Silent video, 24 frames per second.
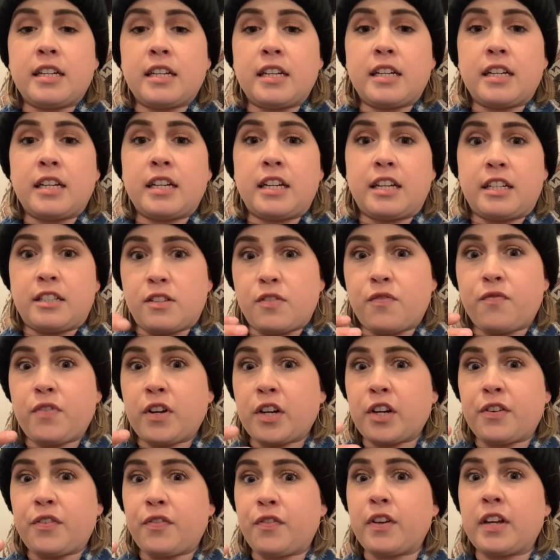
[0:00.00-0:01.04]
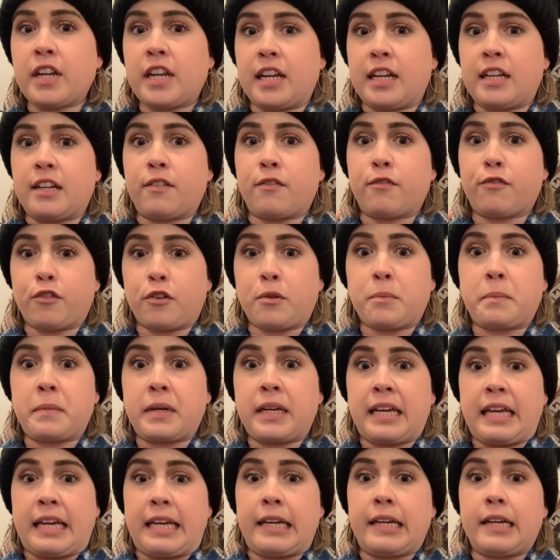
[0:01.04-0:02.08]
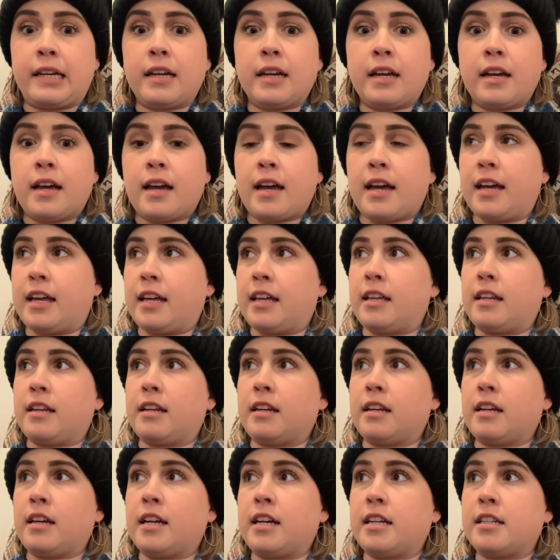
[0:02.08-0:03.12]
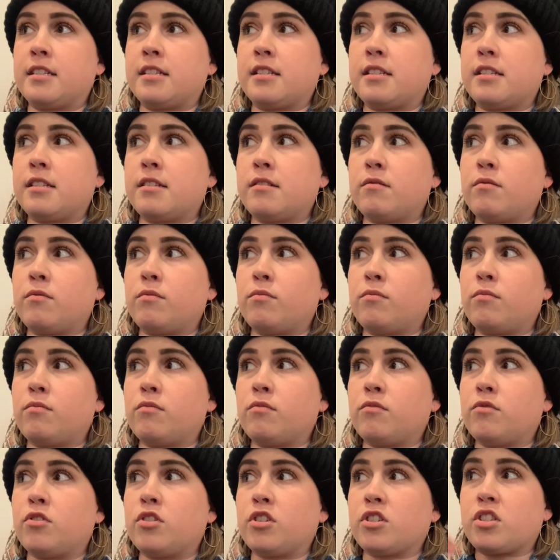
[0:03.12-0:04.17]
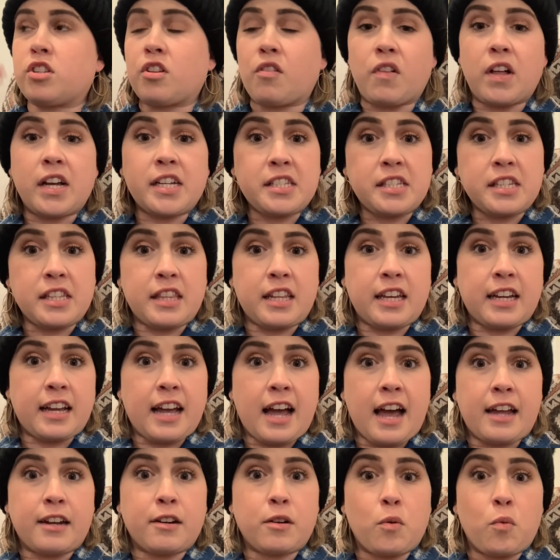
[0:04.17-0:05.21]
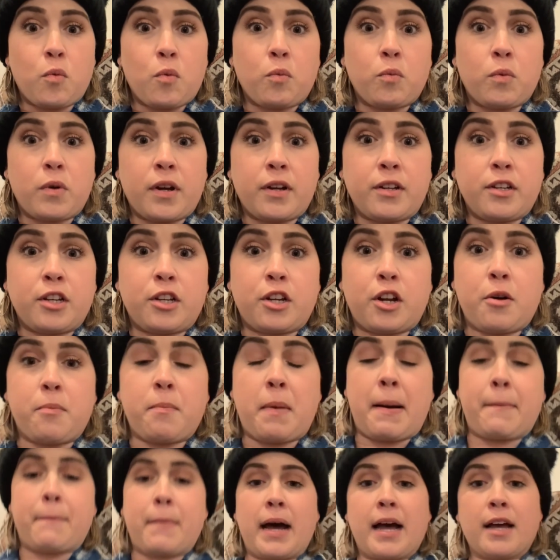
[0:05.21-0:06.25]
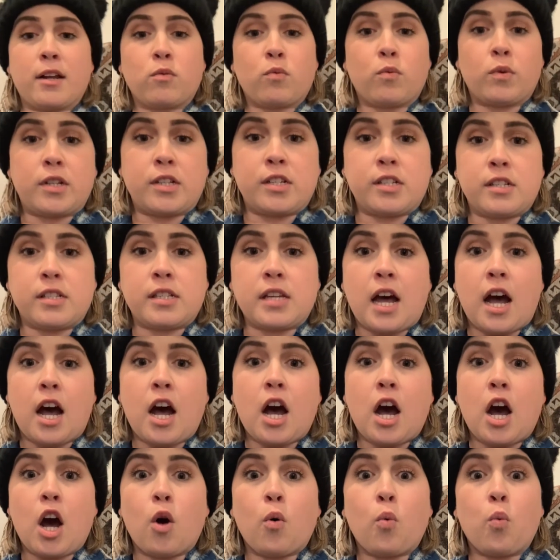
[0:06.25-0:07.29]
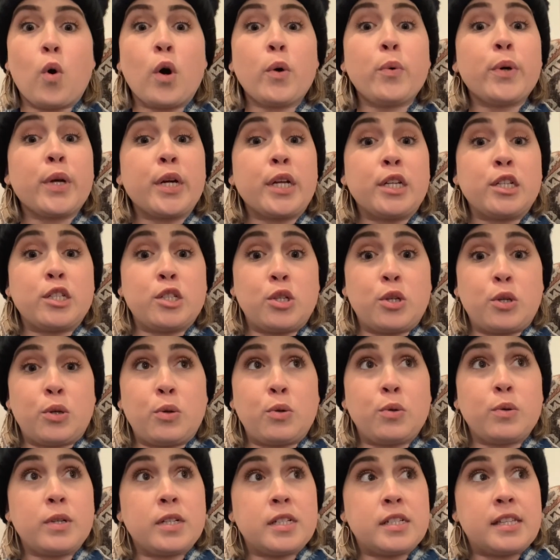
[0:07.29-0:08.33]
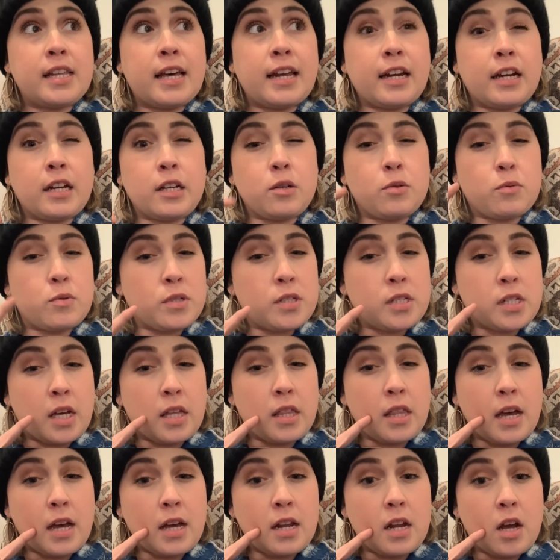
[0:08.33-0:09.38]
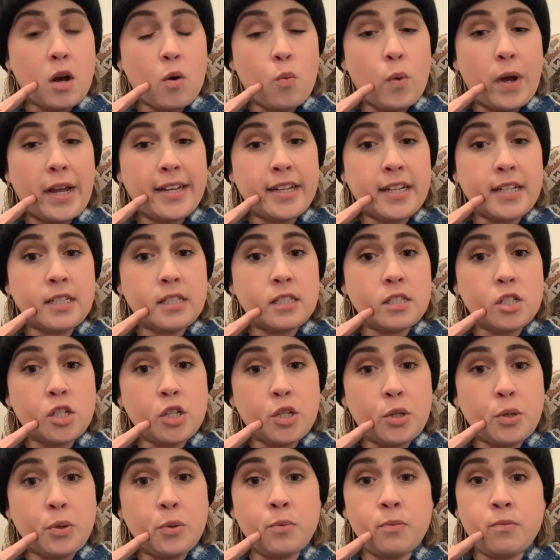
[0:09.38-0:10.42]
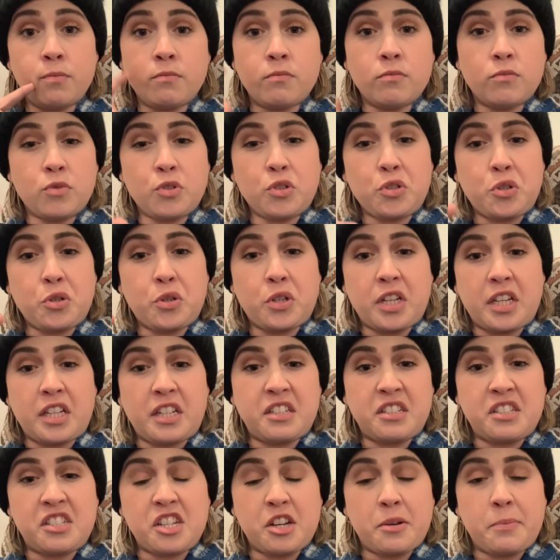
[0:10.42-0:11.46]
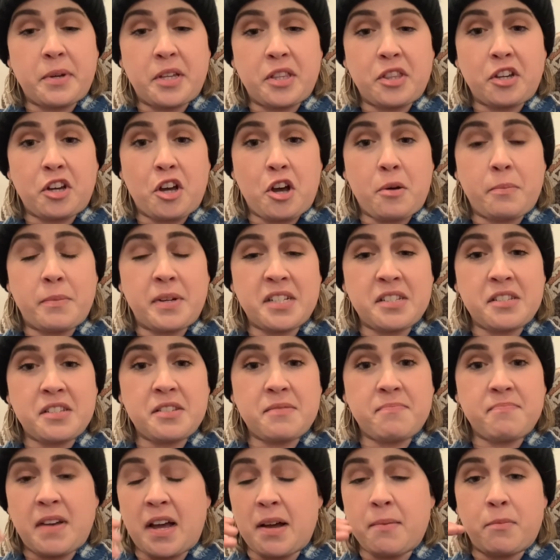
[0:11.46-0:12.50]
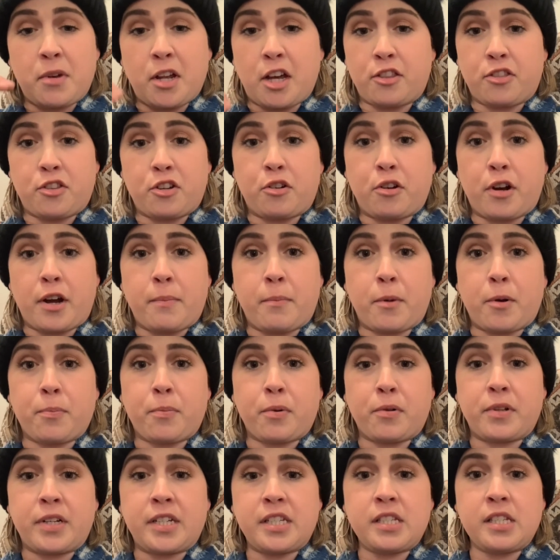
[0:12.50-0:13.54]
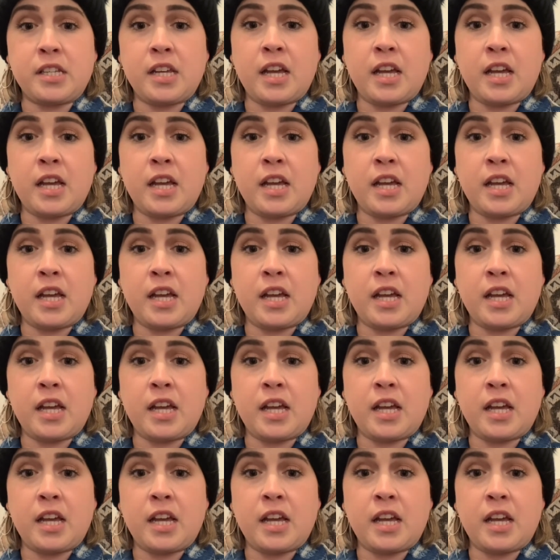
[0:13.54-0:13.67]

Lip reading: it's very fitting for me, and it's just a lesson that kind of, my mind was awoken to. Is that how you would say that? Awakened to? You can tell me in the comments. I'm not the grammar police.